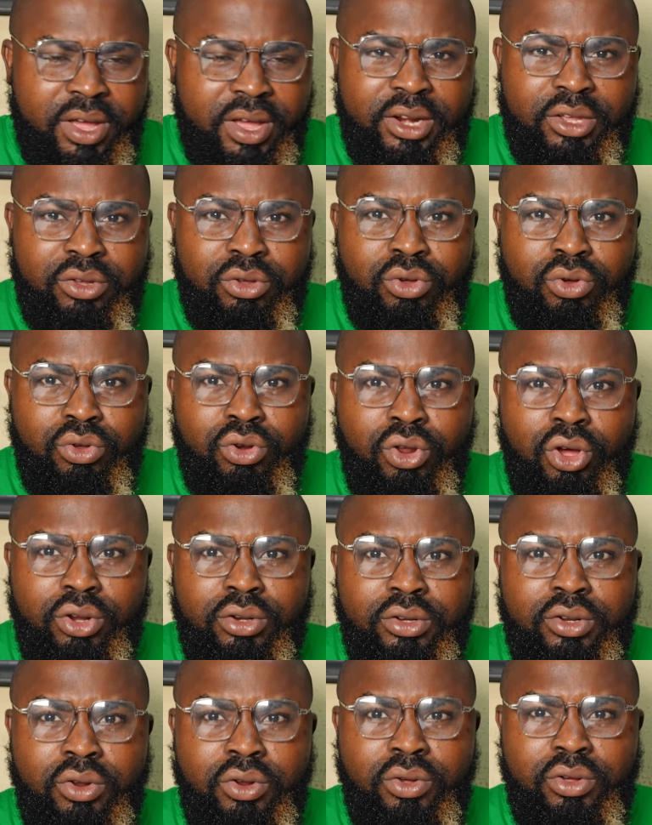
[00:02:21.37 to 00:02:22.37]
very good
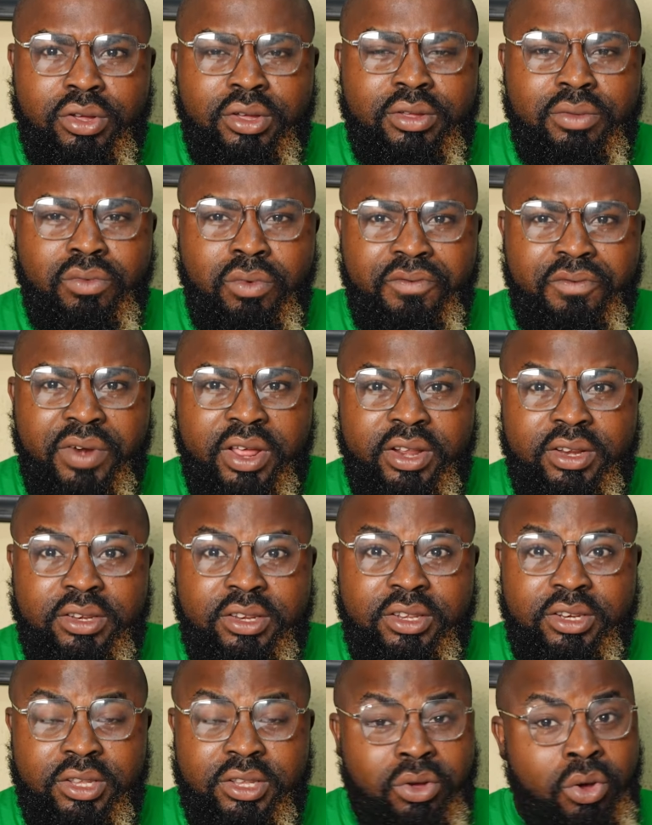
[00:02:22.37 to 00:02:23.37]
on, you know, with
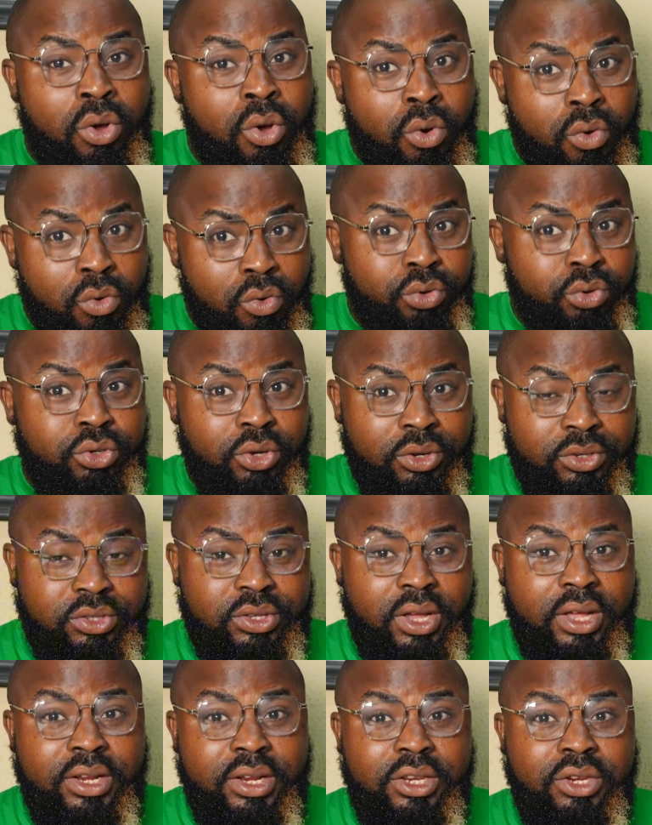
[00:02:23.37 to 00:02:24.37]
friend Ndidi, who
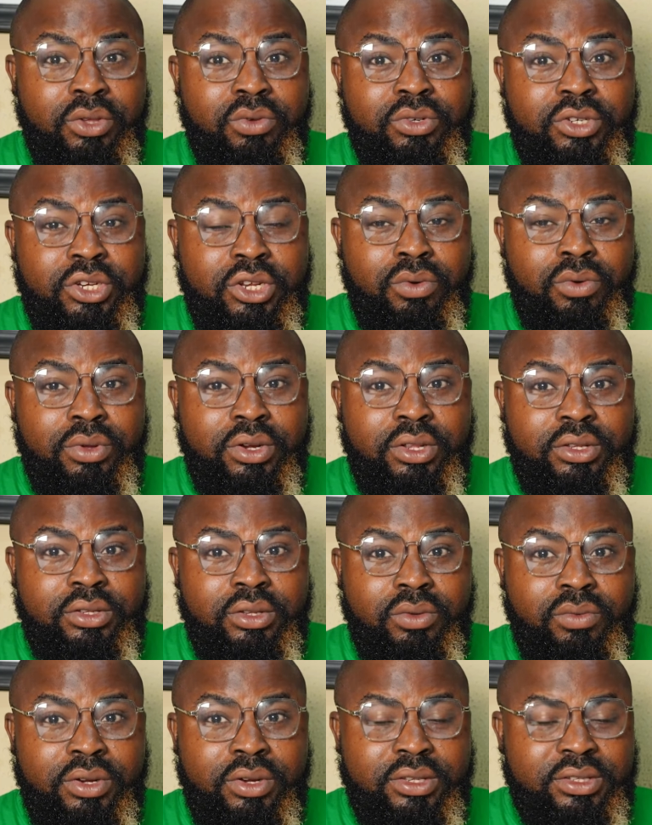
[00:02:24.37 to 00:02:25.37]
just signed a new deal with
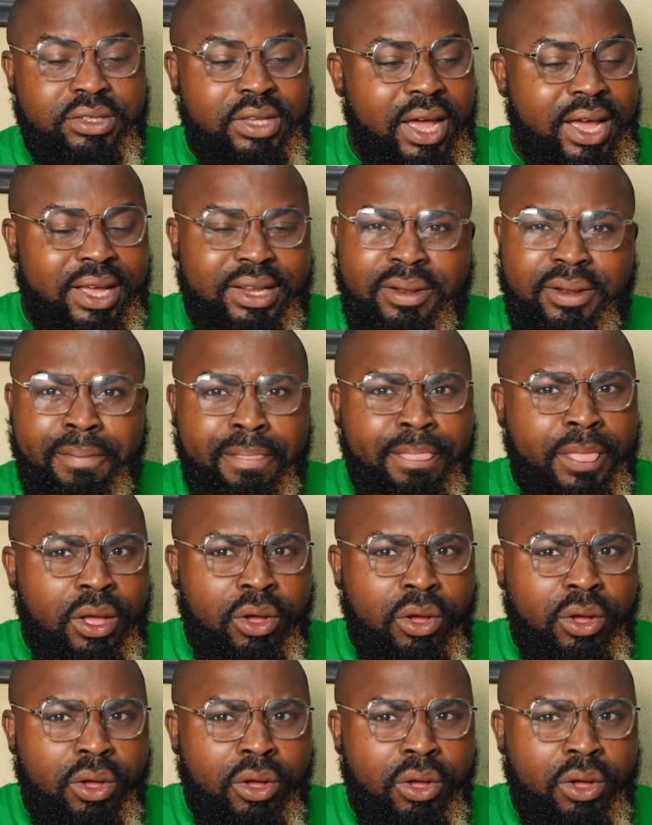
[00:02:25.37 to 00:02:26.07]
the side.